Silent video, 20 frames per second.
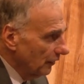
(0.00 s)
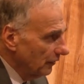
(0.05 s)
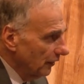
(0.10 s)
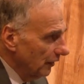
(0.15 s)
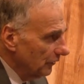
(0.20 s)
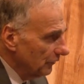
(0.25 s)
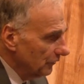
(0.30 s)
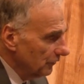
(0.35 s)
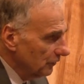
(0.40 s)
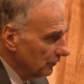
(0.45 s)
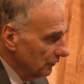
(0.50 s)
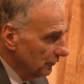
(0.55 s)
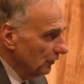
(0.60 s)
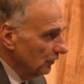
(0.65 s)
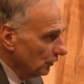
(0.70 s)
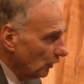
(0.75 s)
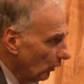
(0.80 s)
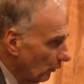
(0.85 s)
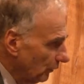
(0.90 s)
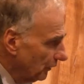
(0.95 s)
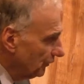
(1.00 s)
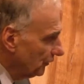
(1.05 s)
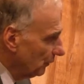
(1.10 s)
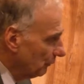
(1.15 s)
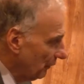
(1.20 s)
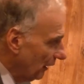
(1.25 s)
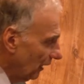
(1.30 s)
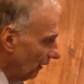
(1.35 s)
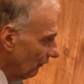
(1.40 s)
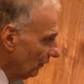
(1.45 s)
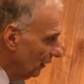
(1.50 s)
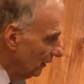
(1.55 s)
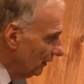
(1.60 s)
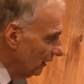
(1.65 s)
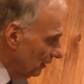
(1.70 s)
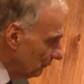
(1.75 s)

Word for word: on this because it's always about